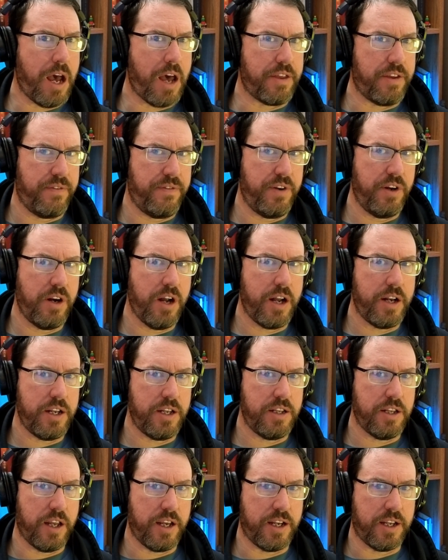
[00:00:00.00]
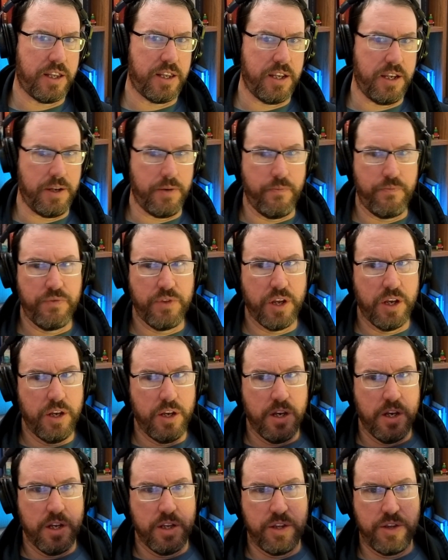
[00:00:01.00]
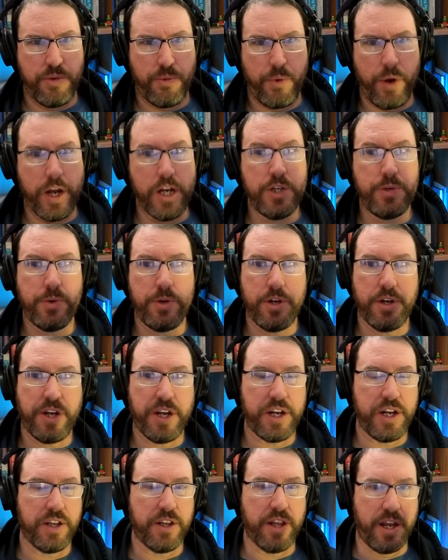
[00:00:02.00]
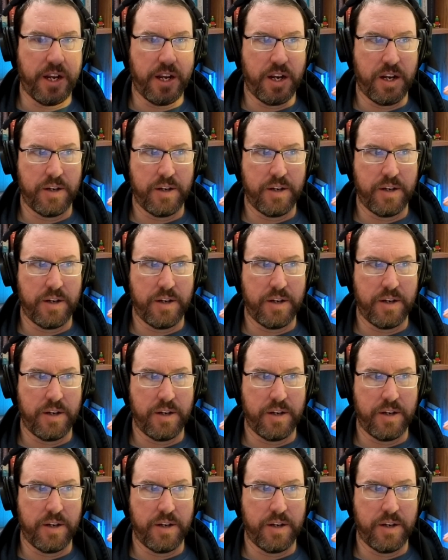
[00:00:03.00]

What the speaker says: If you're not in like the range where you're getting like